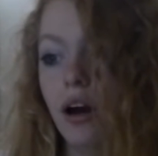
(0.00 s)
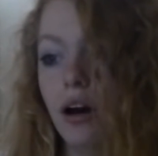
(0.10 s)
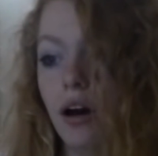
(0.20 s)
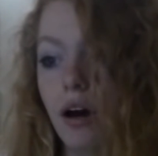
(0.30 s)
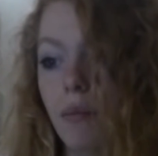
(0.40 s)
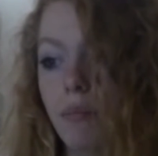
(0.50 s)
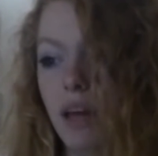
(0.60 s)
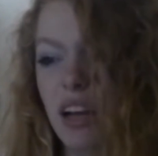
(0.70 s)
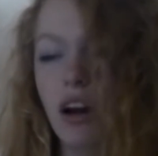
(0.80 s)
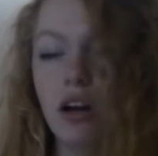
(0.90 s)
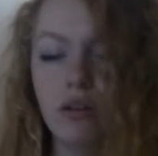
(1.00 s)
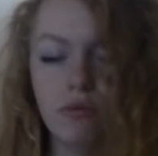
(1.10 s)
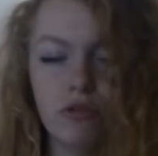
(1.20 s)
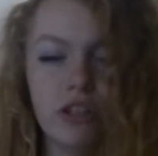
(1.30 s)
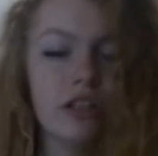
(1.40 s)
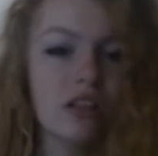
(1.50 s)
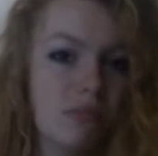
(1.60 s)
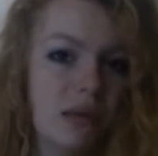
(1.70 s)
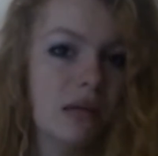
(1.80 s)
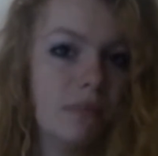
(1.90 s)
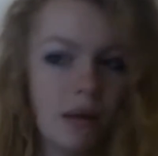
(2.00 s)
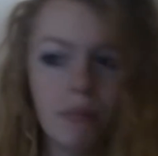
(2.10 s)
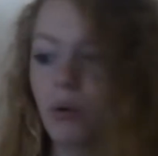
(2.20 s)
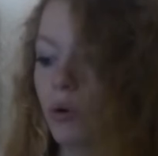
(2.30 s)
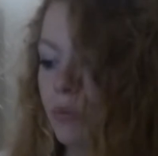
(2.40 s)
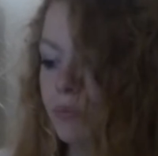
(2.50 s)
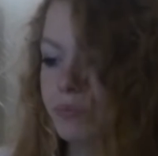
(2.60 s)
and kind of reel them in a bit more.